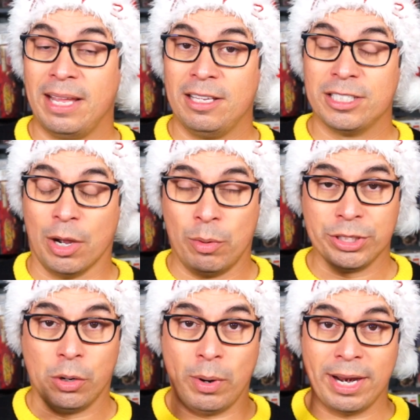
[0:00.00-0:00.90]
Someone's
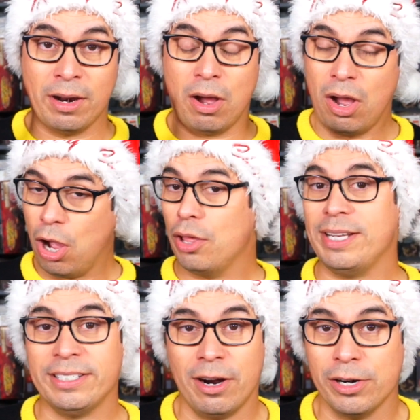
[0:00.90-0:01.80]
going to win all
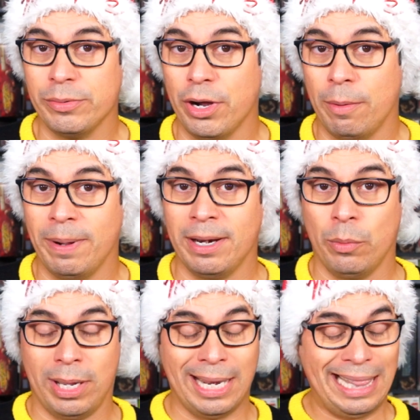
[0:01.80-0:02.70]
these cards we open.
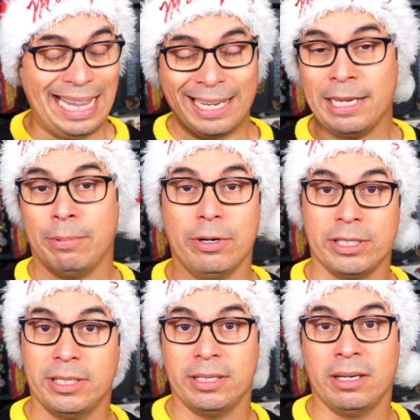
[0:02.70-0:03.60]
One lucky
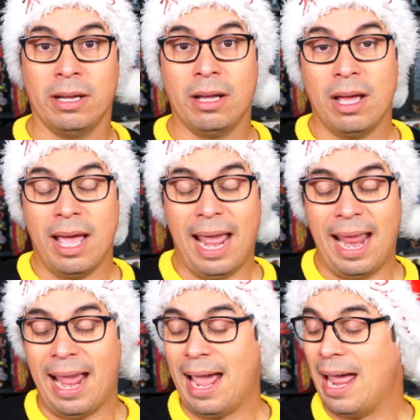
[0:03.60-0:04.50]
person.
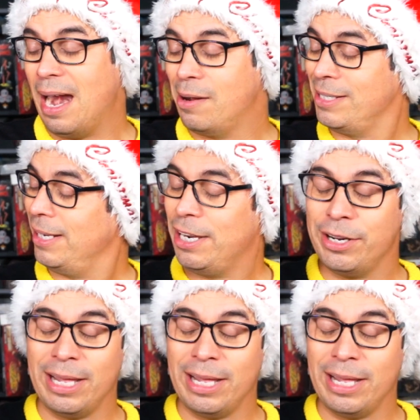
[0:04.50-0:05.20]
And I'm going to tell you how to do